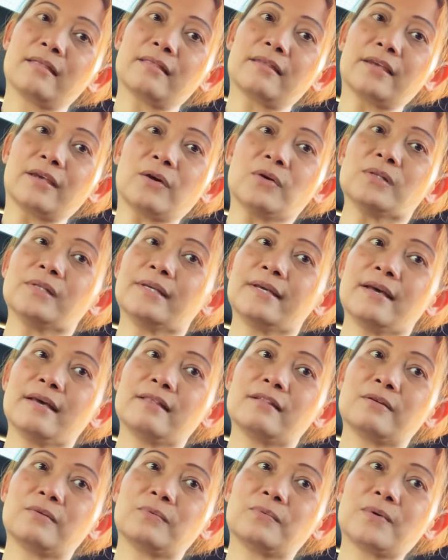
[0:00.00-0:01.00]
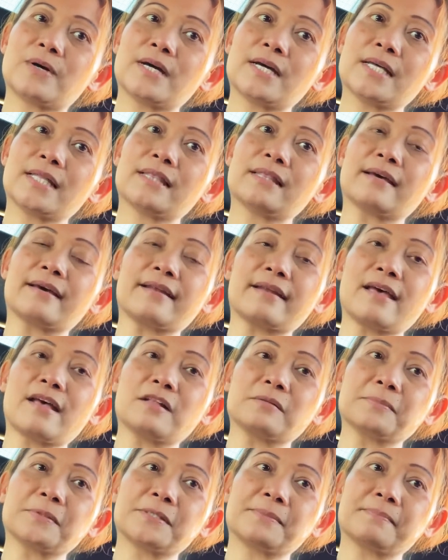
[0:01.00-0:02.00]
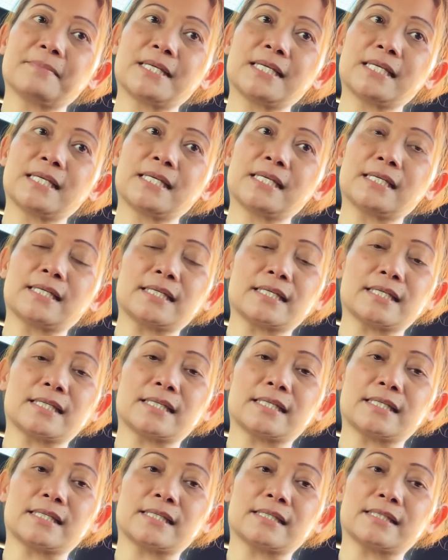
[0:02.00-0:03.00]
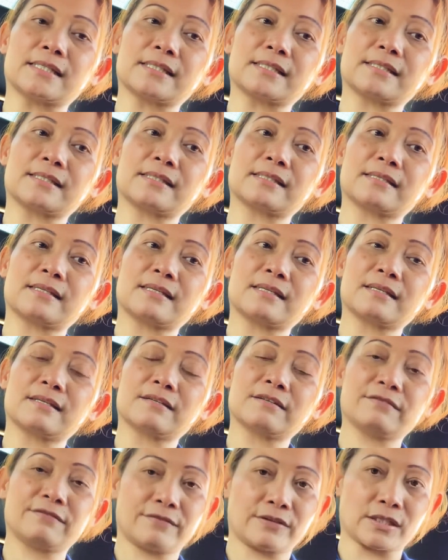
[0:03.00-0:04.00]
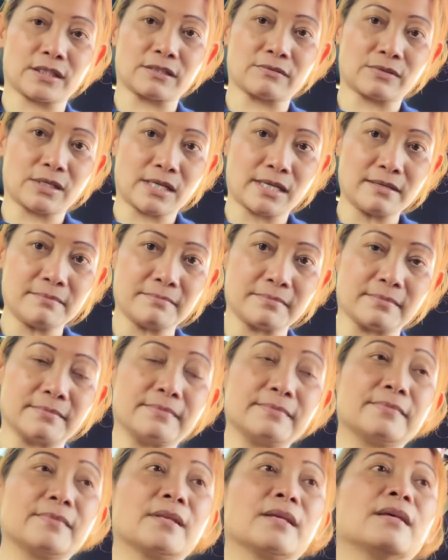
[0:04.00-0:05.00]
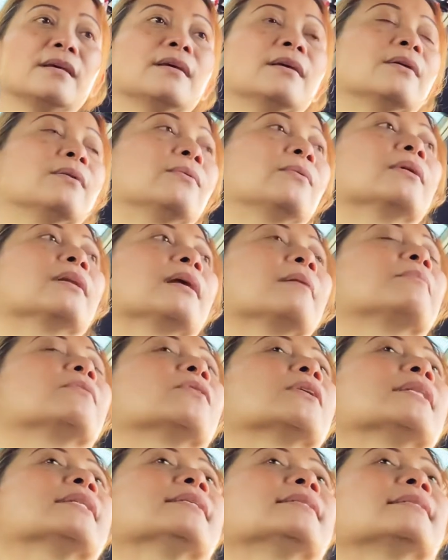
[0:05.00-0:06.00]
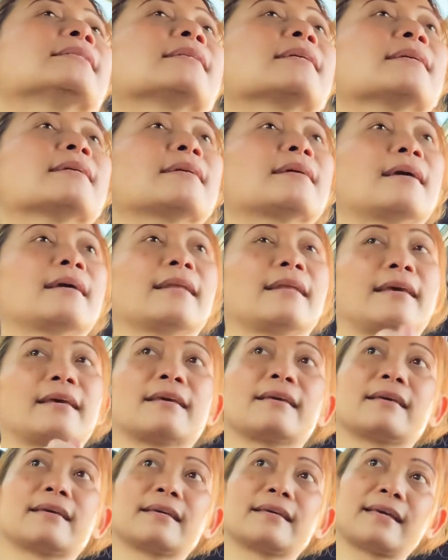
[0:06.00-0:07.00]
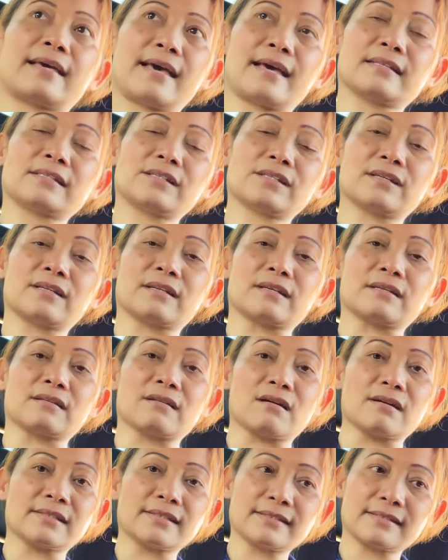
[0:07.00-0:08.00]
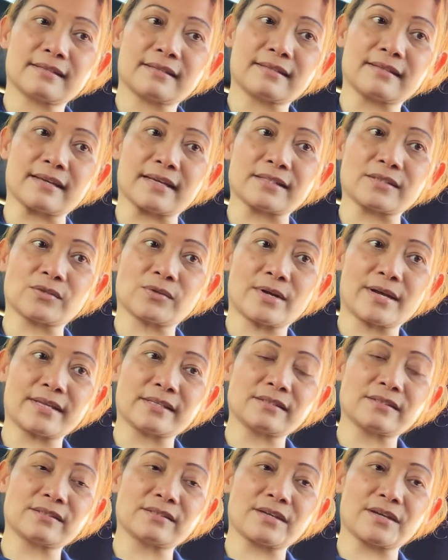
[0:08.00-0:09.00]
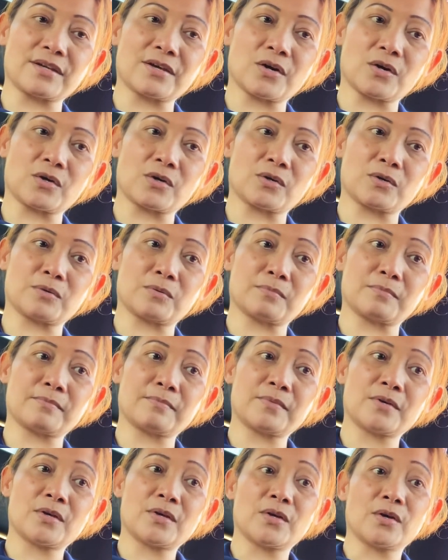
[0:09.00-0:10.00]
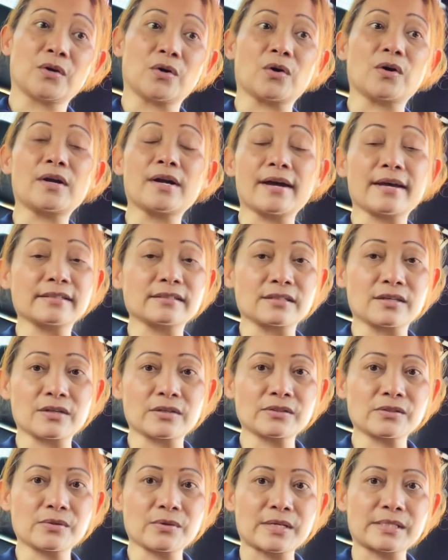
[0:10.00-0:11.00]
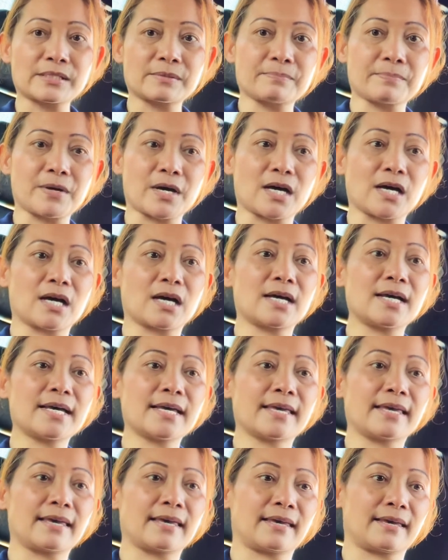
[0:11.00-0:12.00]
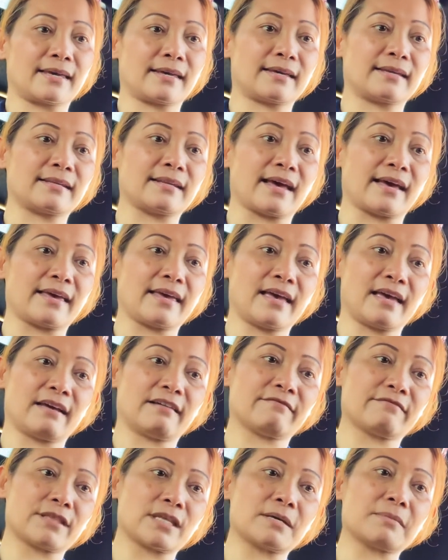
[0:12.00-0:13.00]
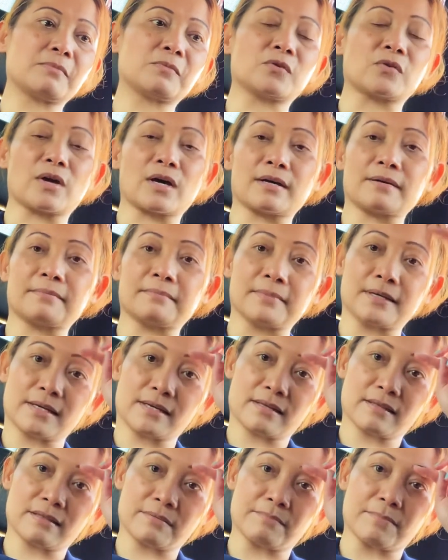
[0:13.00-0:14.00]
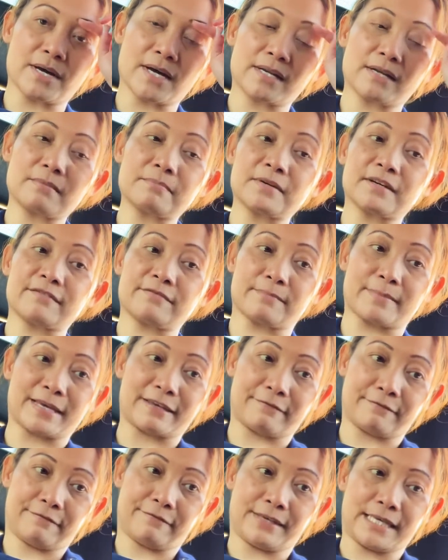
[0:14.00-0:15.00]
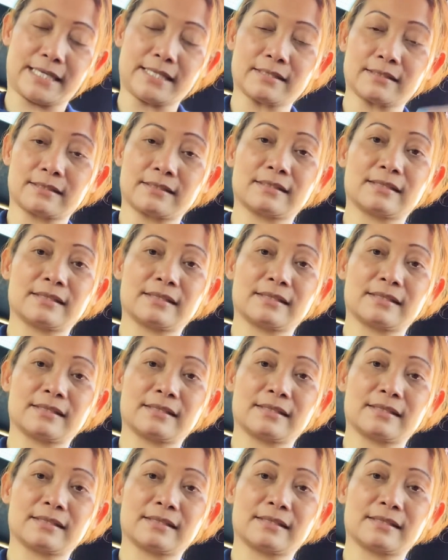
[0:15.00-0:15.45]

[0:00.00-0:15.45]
The only other one that helps me is foot rub. When I'm really sick and I catch it at onset, I try and stay home. Or I'd go to a spa and I have them rub the bottom of my feet.